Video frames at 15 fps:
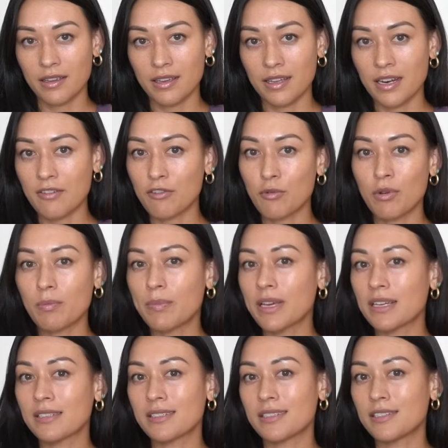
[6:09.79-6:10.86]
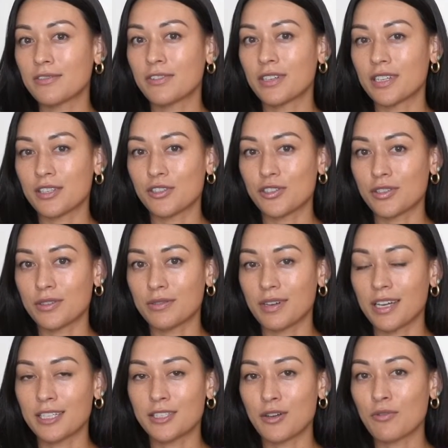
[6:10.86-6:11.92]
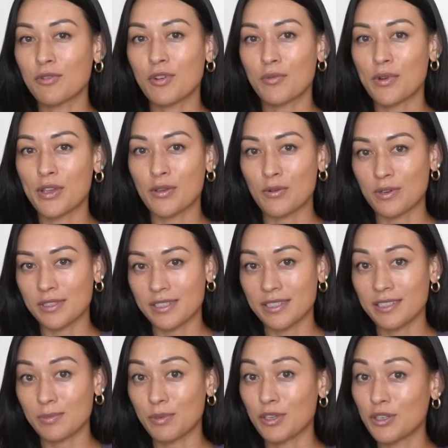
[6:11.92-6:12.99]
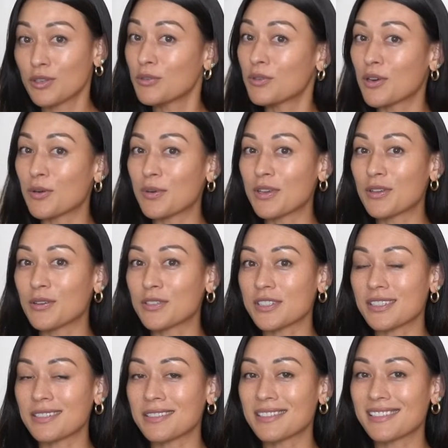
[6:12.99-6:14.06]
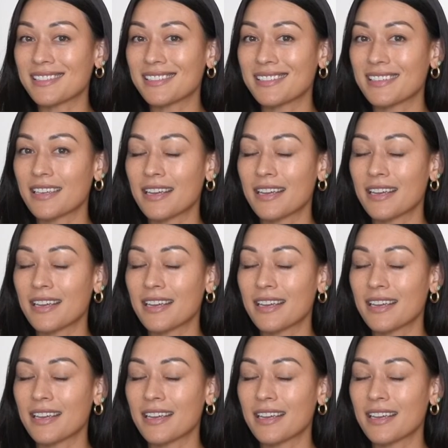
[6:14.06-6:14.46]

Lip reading: And everyone picks a different issue. I don't know what yours is, but you know what yours is.